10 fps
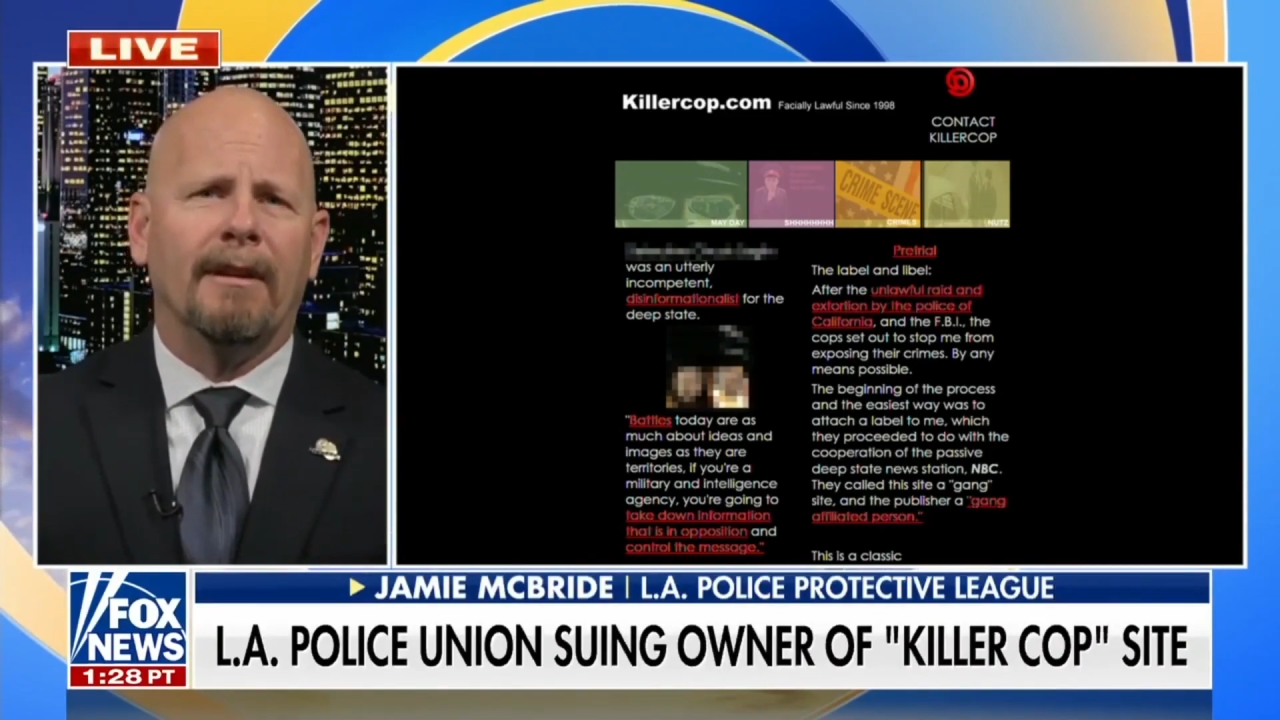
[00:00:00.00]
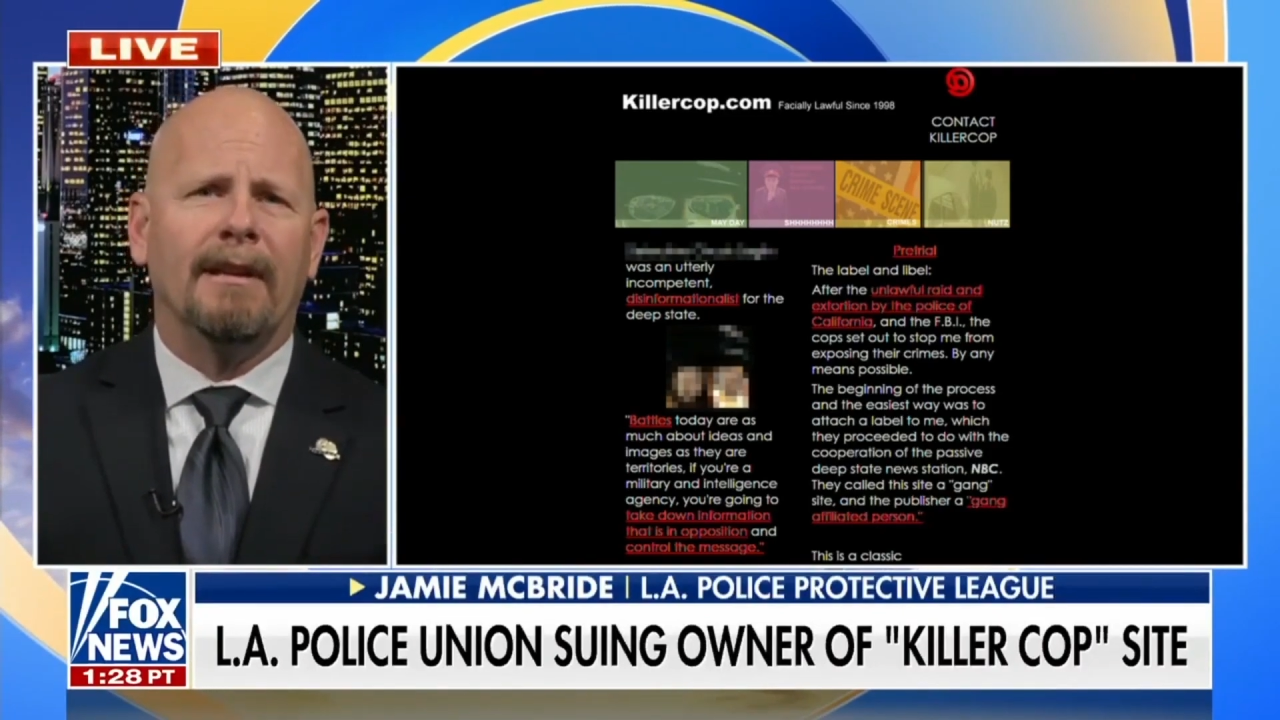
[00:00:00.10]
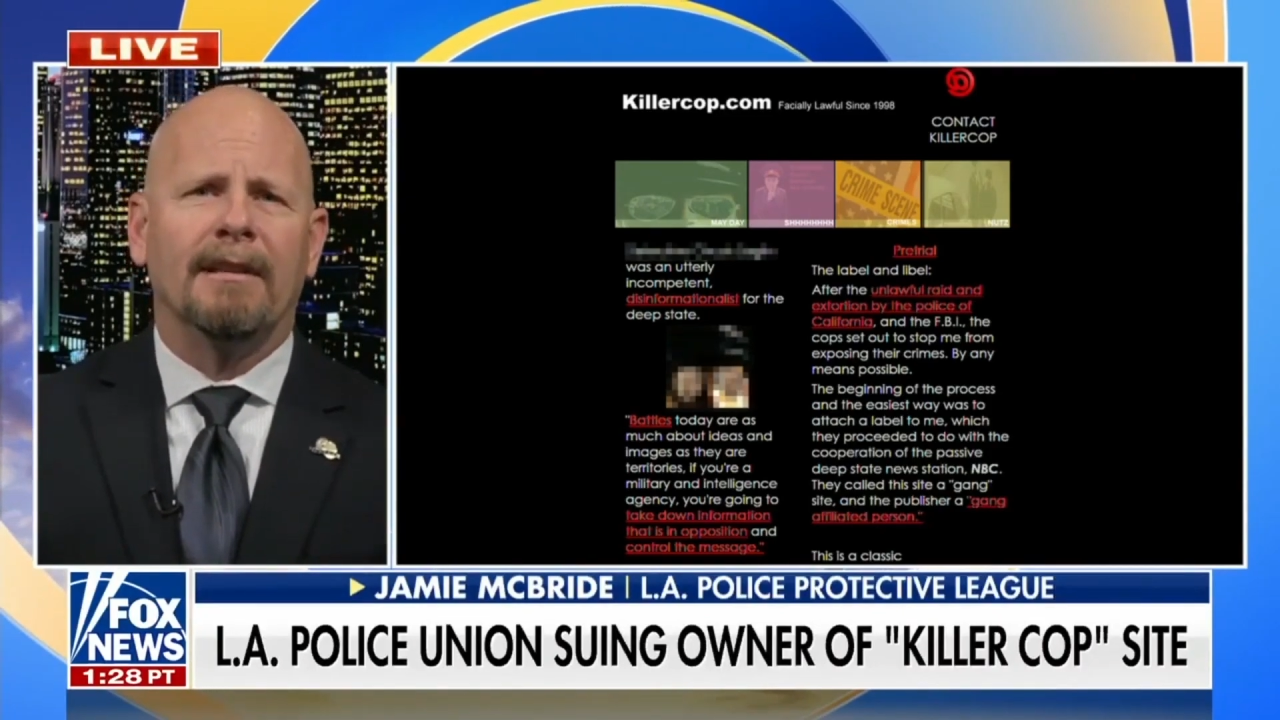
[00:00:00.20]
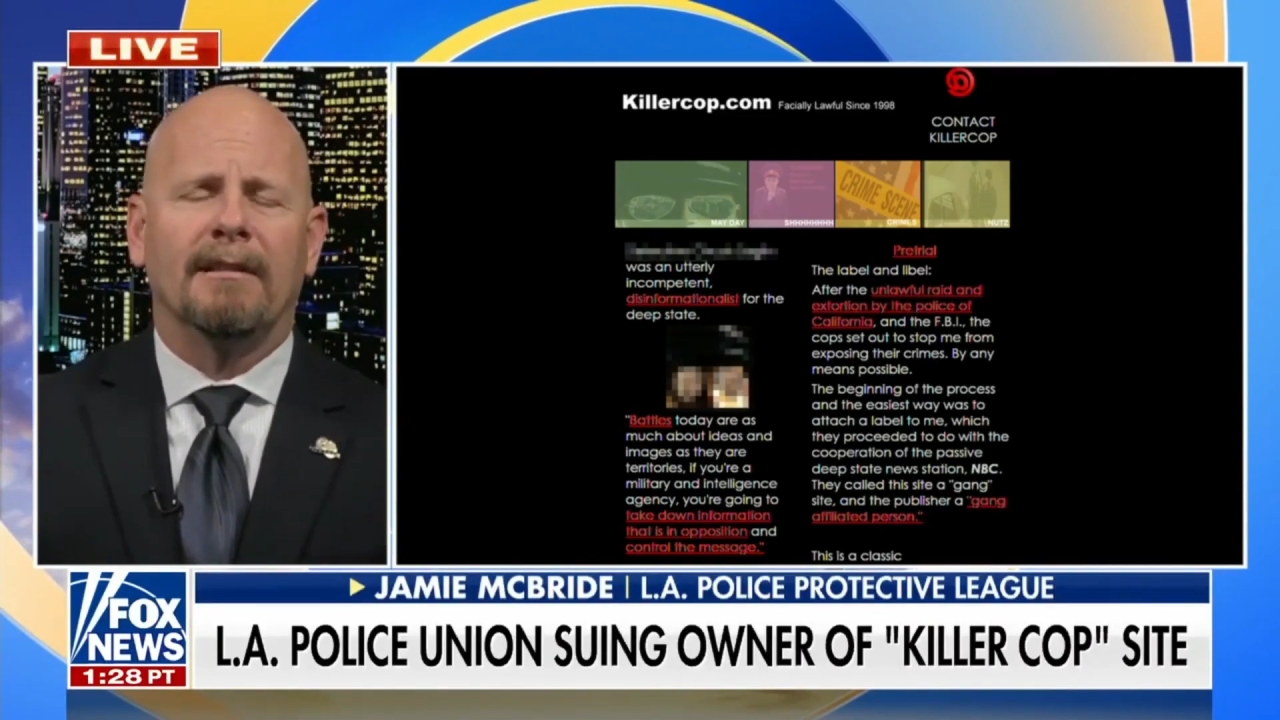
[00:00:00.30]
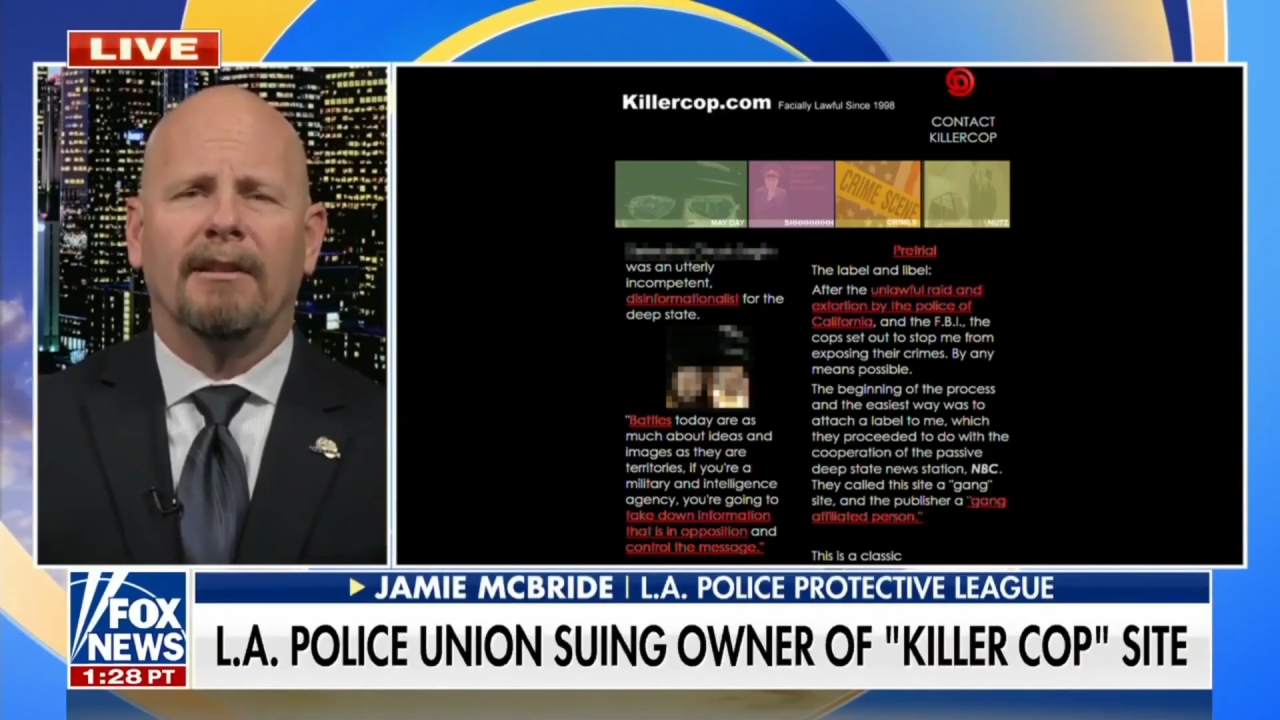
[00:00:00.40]

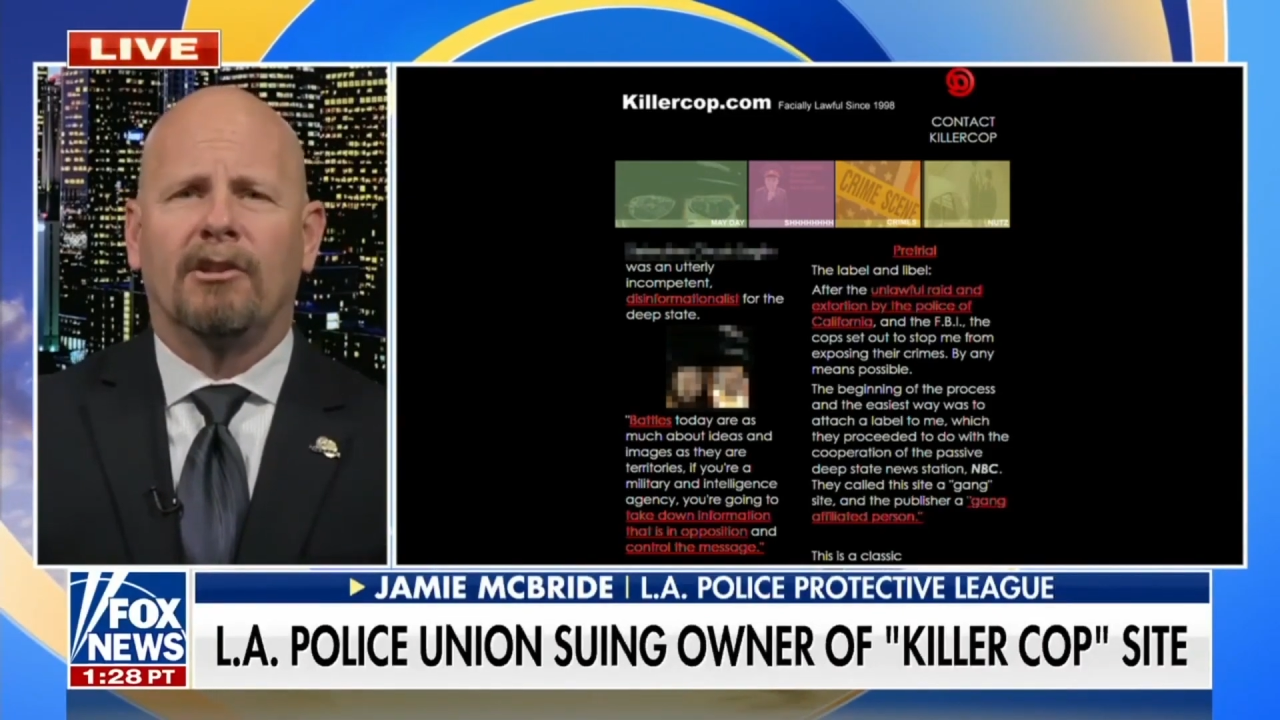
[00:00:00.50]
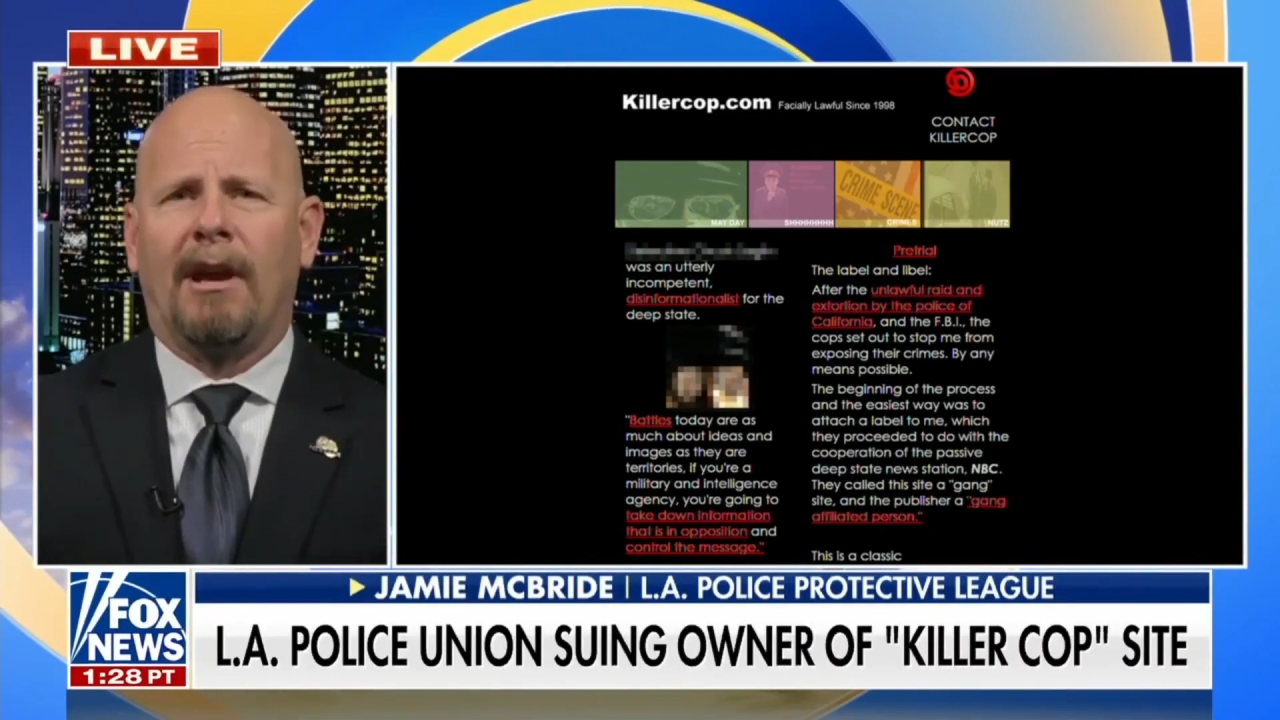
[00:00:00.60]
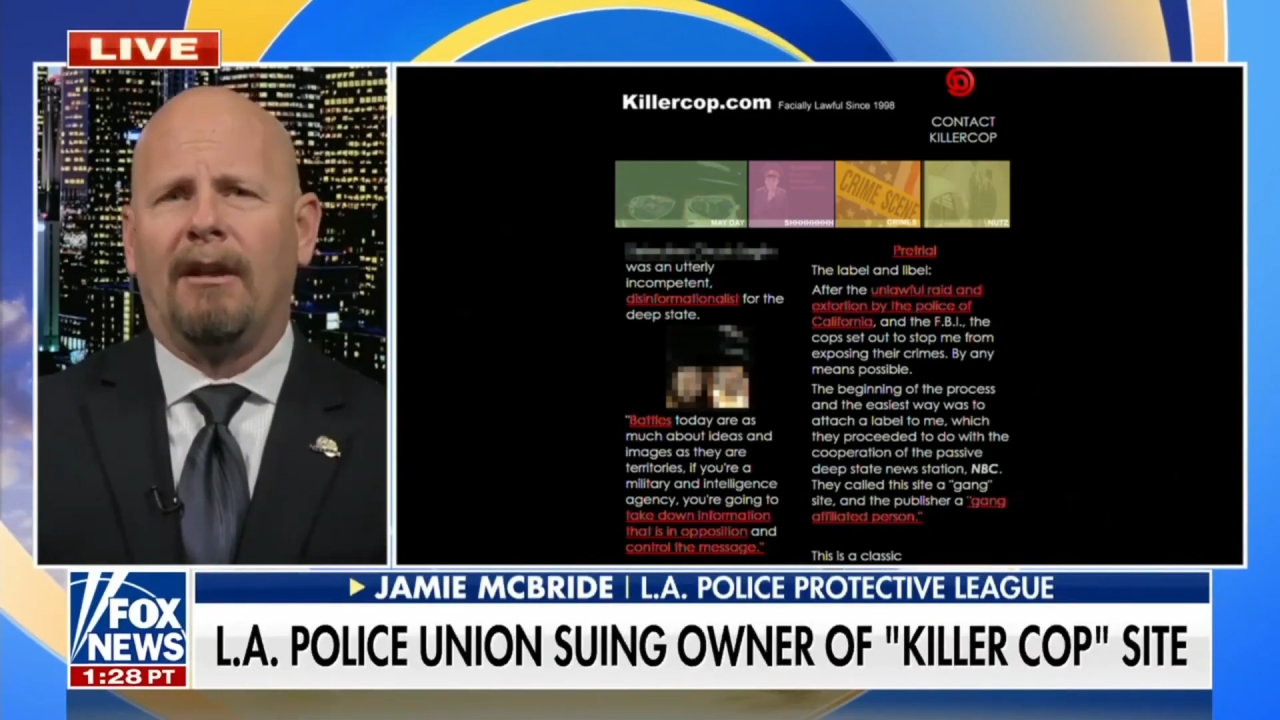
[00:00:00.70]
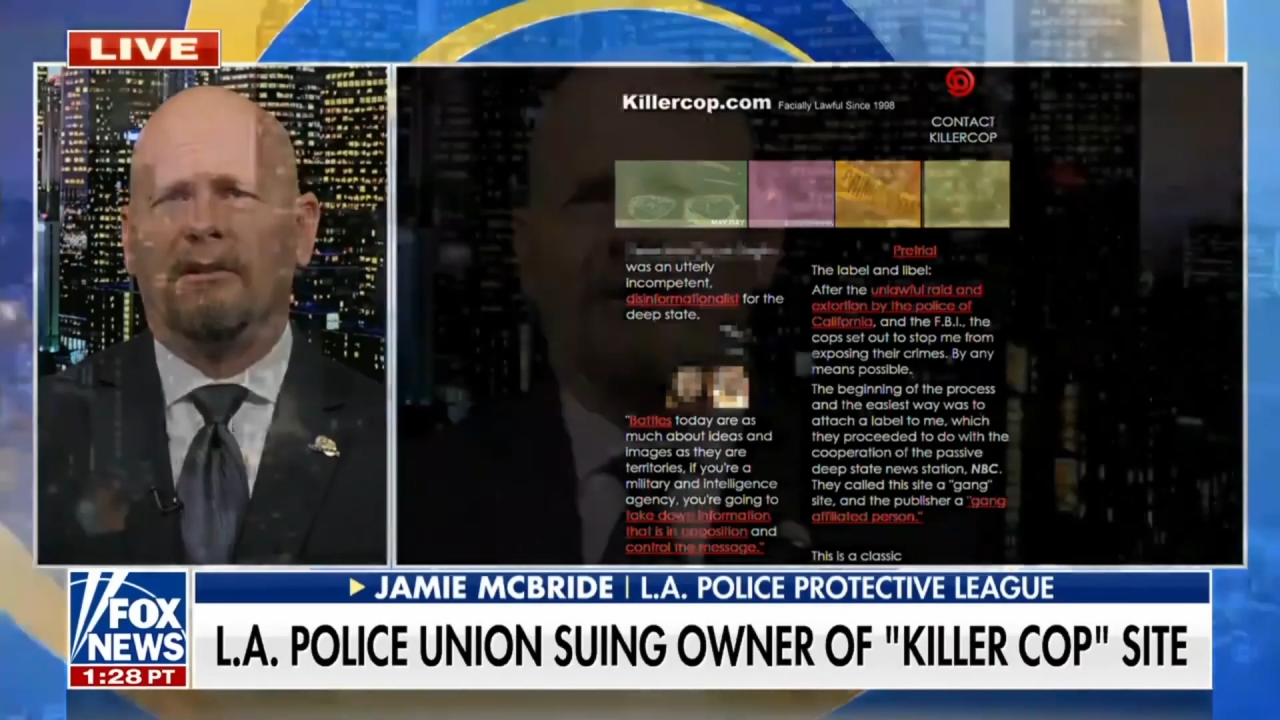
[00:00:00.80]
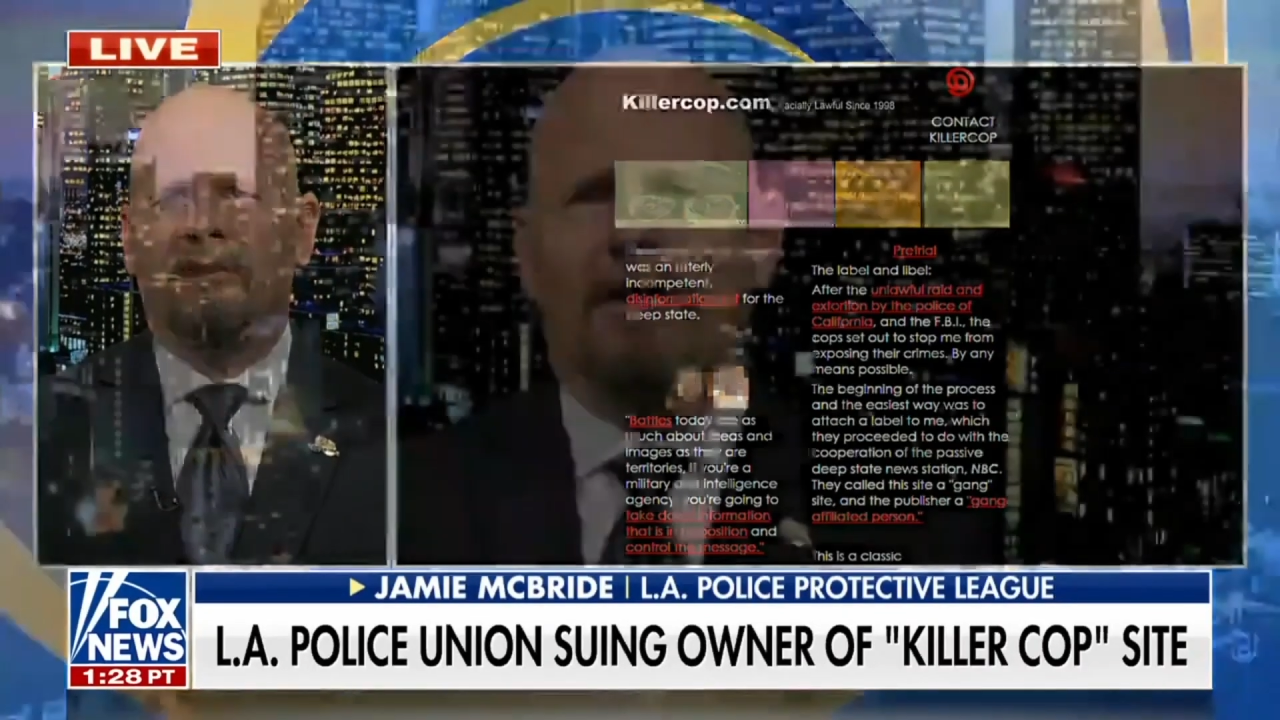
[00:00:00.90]
easily challenged